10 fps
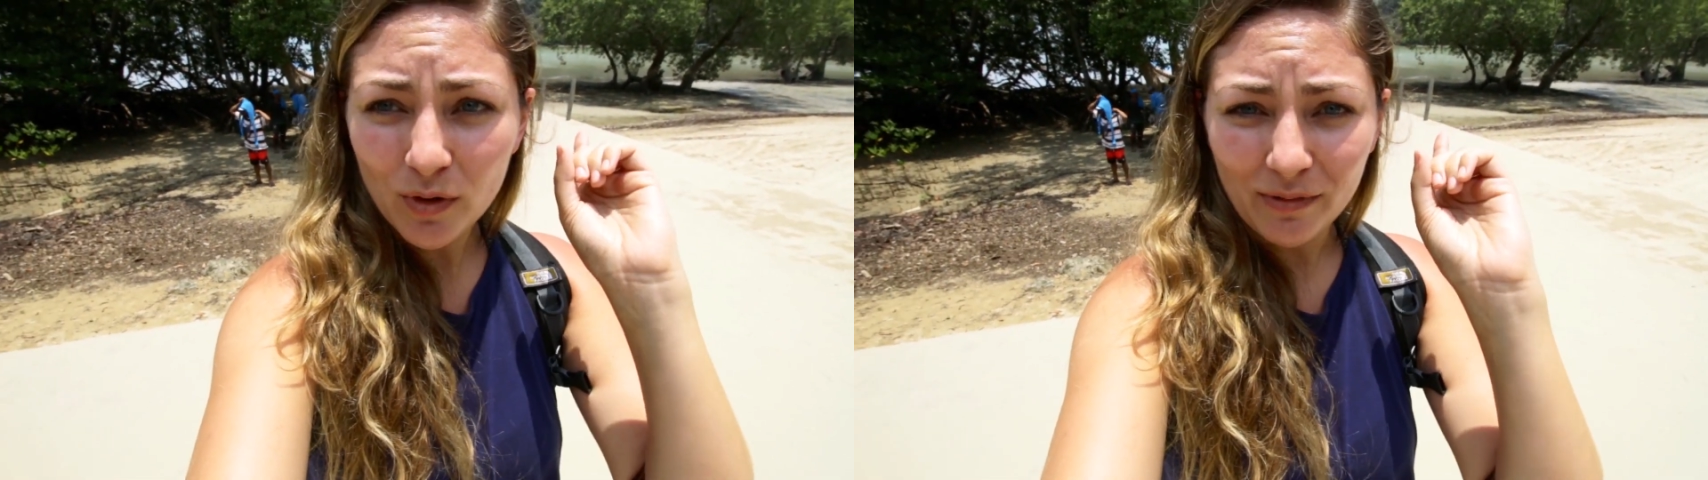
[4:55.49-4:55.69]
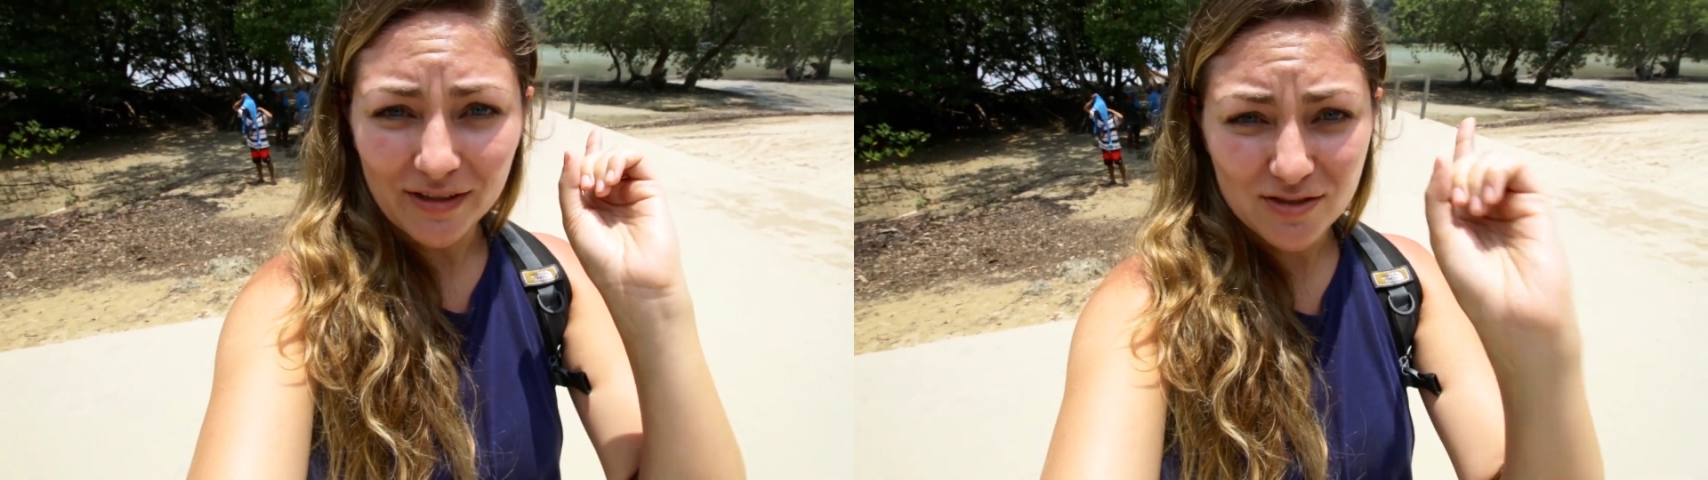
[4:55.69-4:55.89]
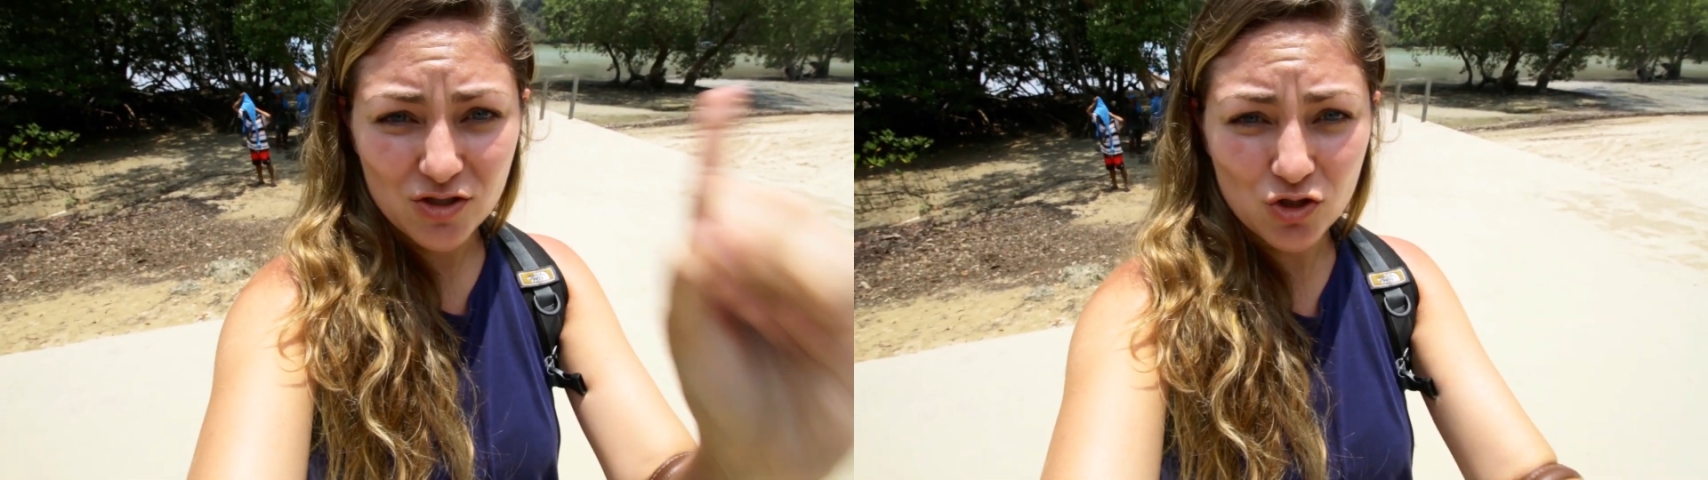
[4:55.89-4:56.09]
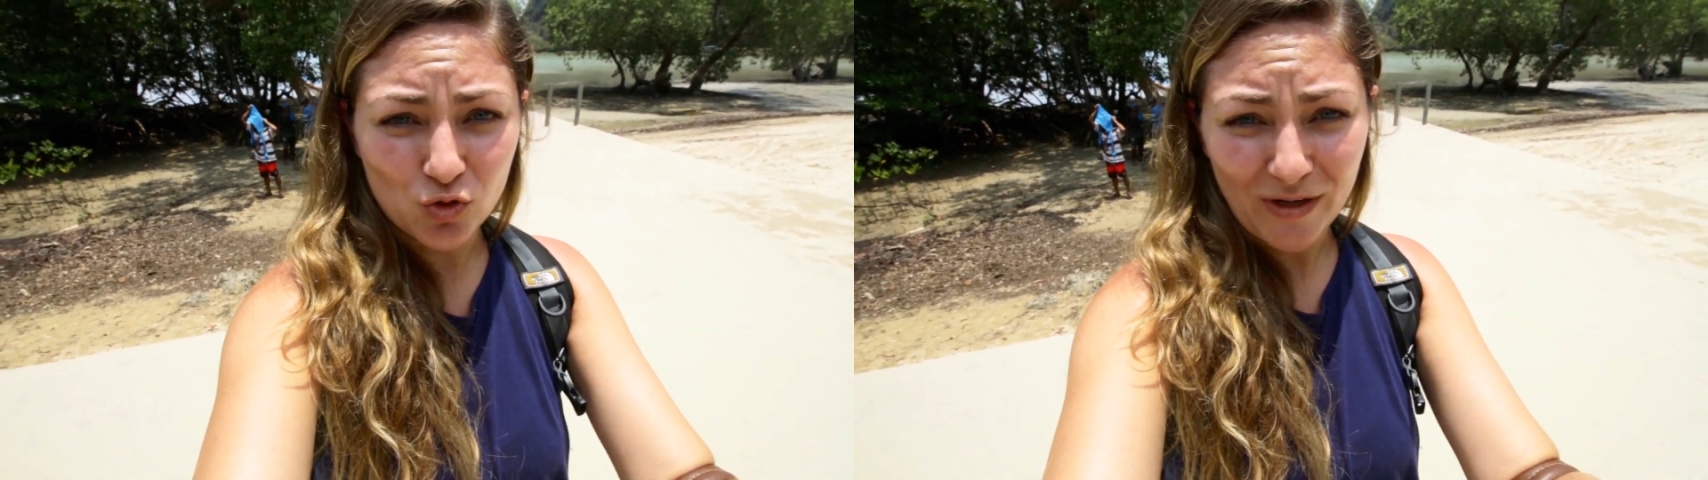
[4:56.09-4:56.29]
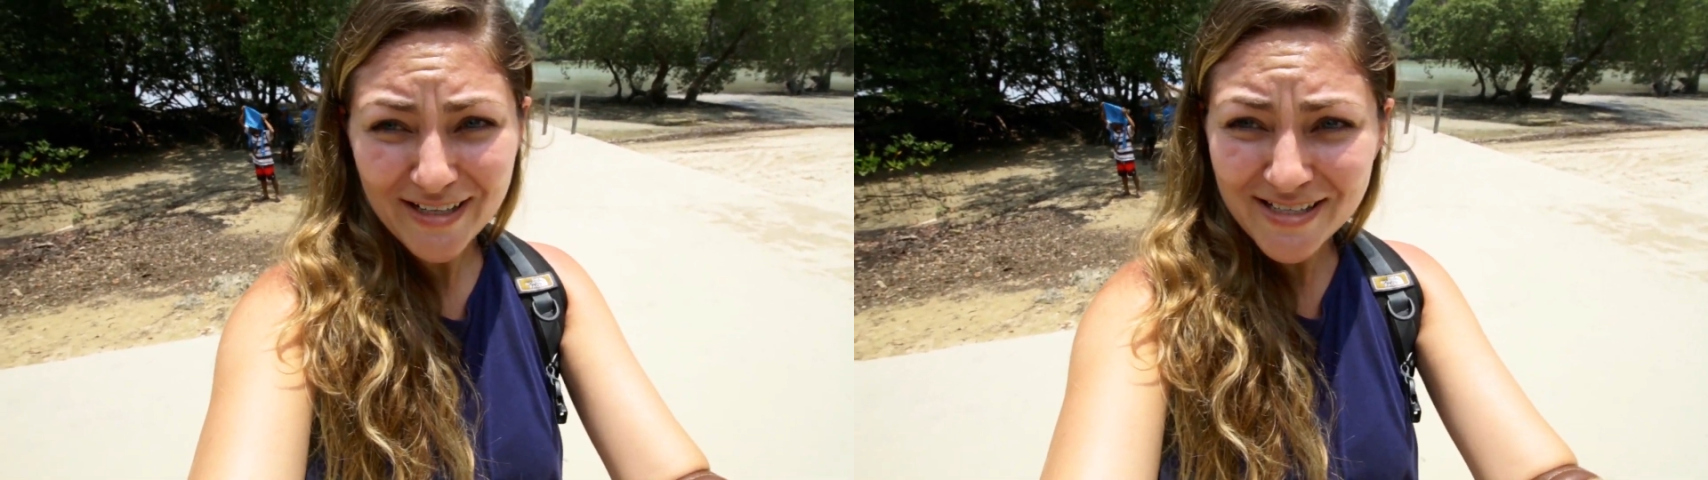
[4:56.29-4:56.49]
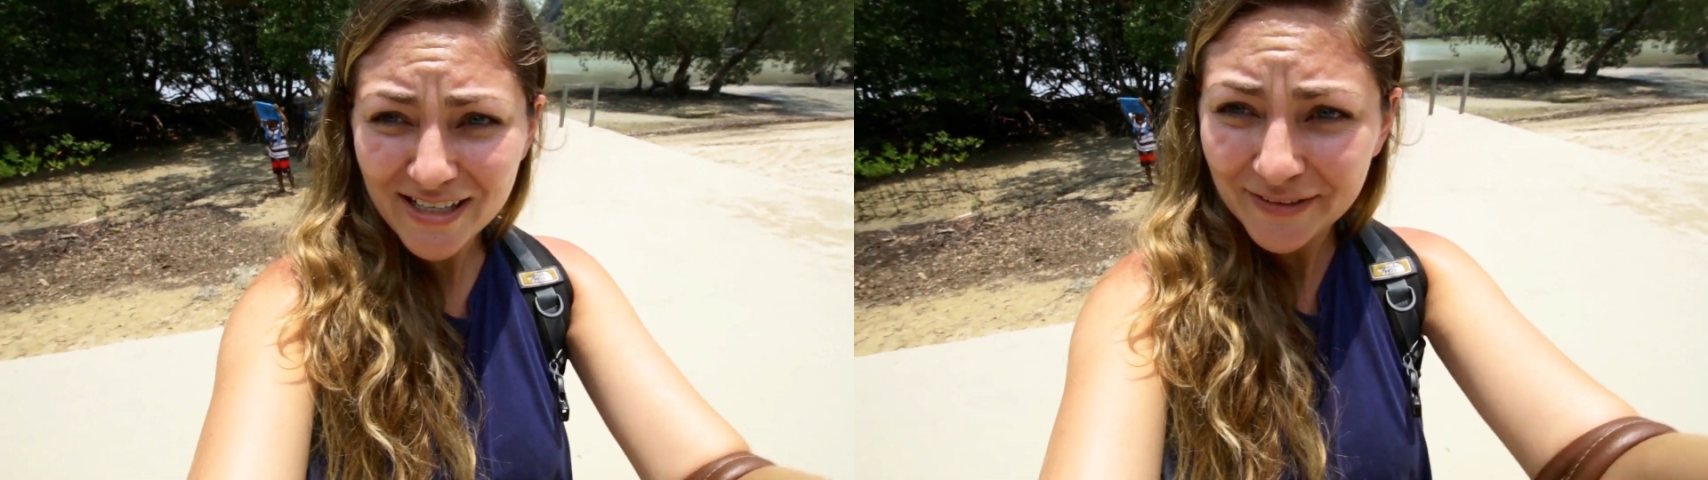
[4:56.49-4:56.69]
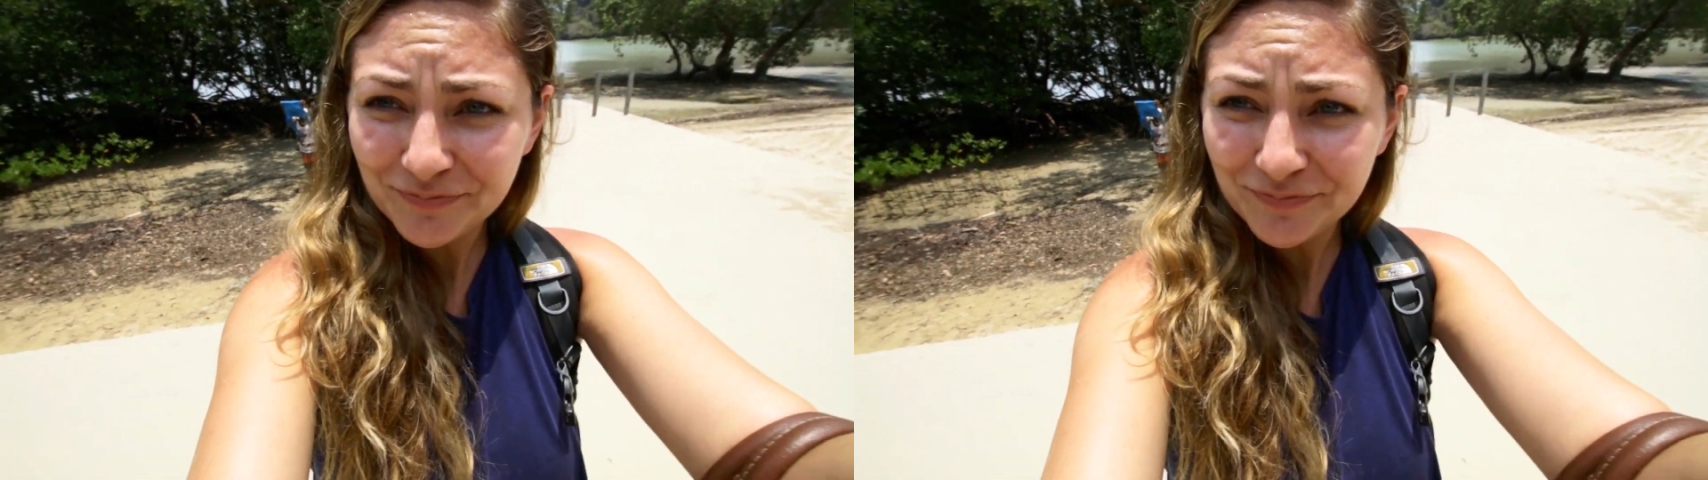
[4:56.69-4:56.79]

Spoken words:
we went straight,